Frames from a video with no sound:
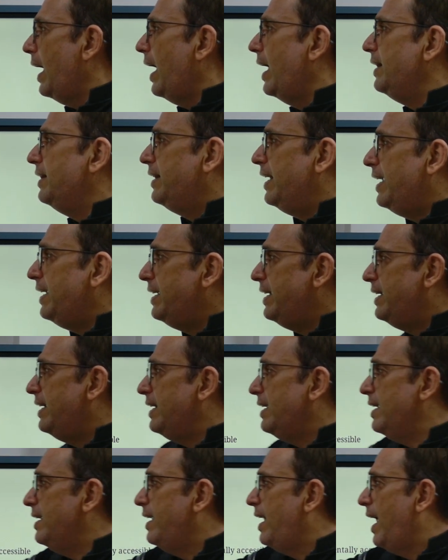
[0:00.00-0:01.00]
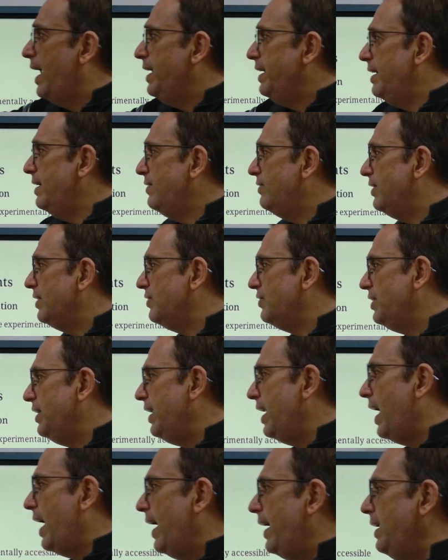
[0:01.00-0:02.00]
And they did it in
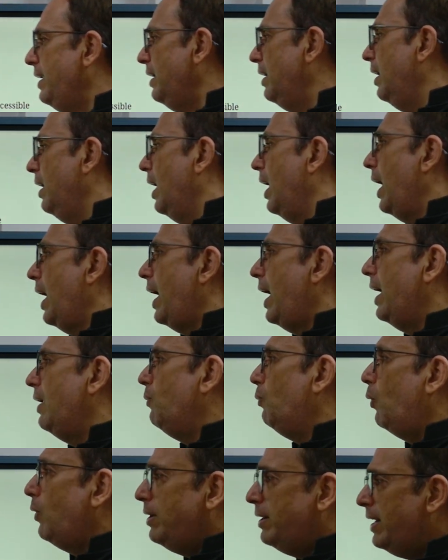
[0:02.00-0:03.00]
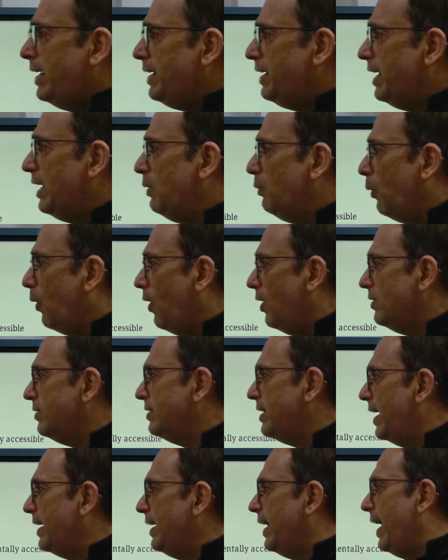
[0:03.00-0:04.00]
1969. And what they did was
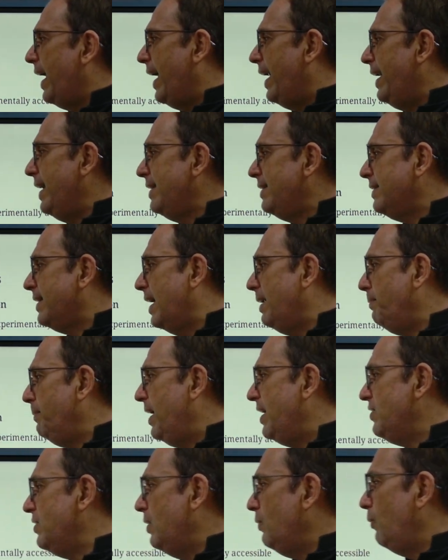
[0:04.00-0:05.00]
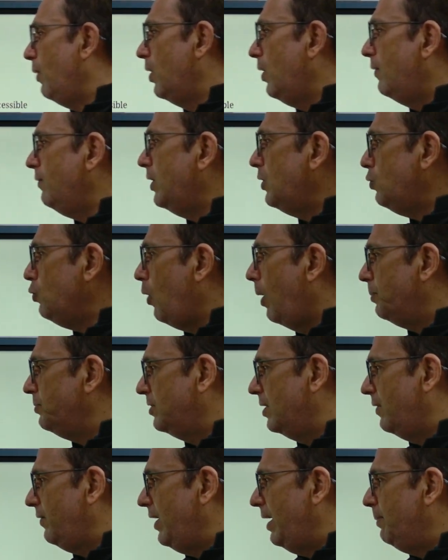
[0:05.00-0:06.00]
that Ellis can measure one of the two
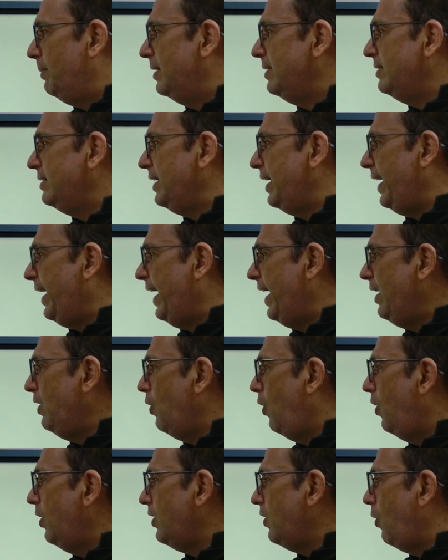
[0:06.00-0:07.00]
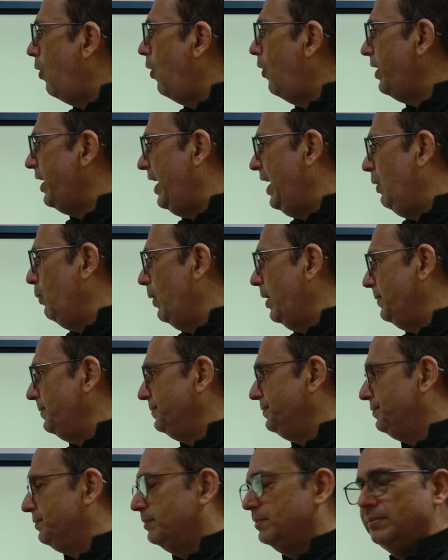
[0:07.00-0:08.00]
observables, A0 or A1.
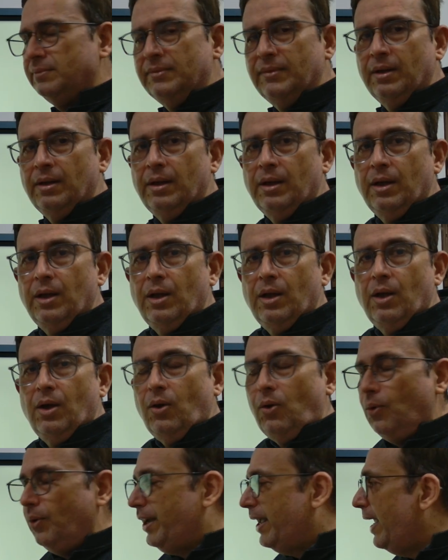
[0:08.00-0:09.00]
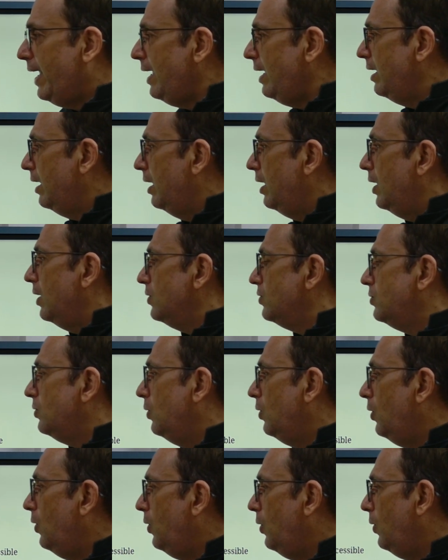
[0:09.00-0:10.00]
Okay,
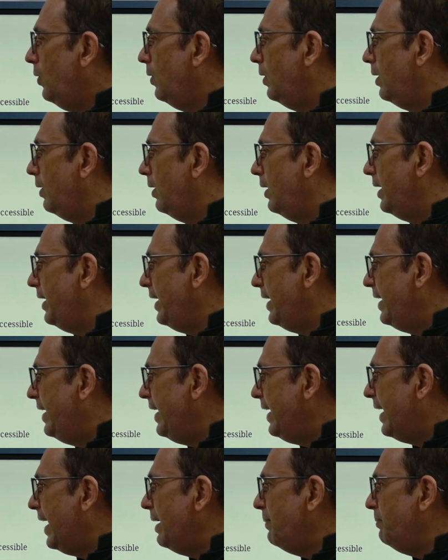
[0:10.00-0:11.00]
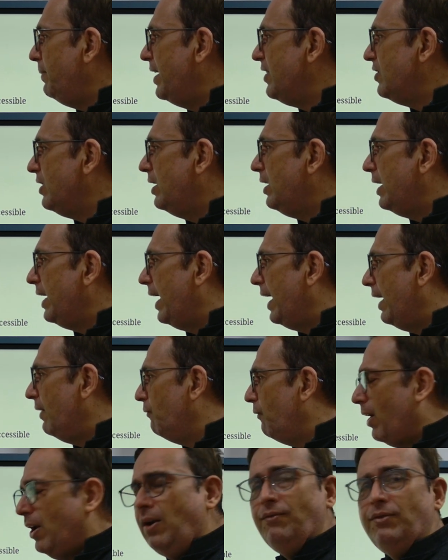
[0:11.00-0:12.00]
so he can measure
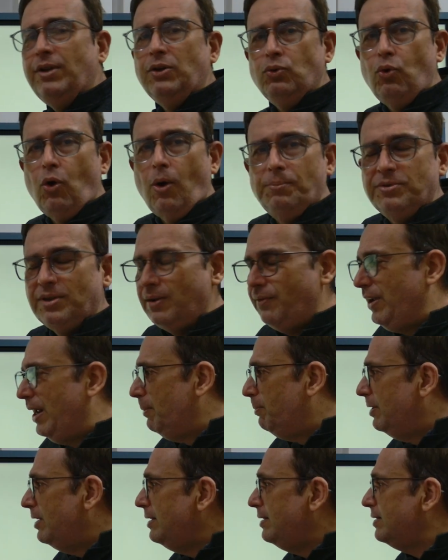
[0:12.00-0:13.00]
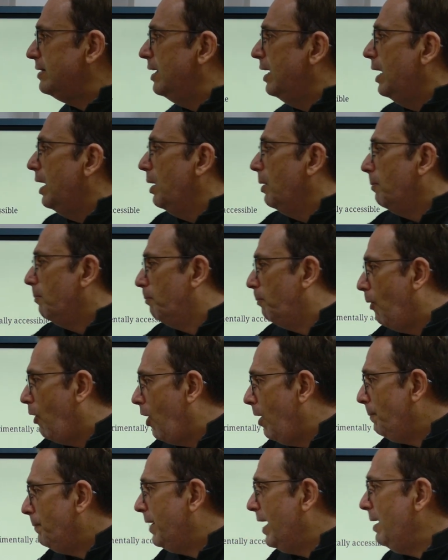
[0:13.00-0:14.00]
one of the two observables.
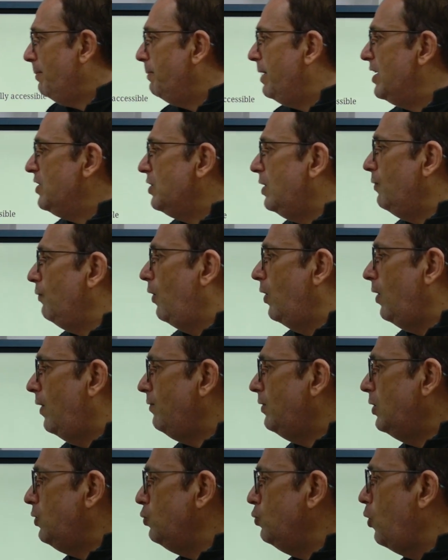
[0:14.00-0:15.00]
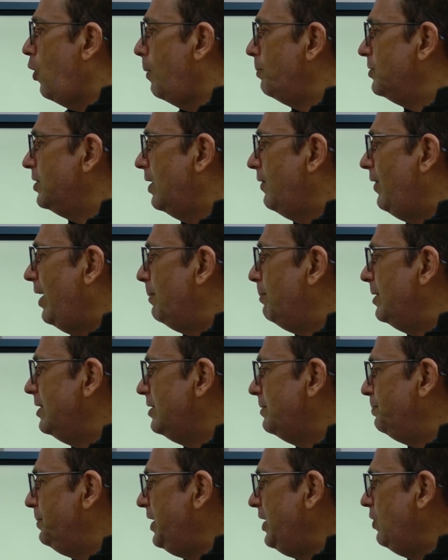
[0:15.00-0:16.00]
Bob can measure one of the two
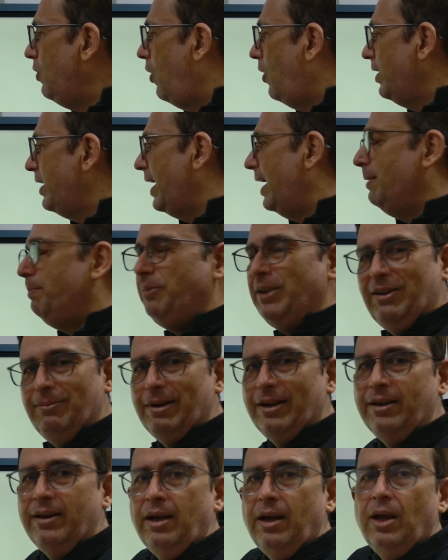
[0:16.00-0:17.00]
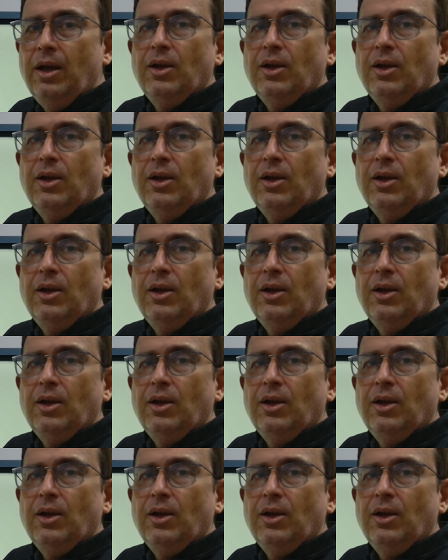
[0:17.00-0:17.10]
observables B0 and B1.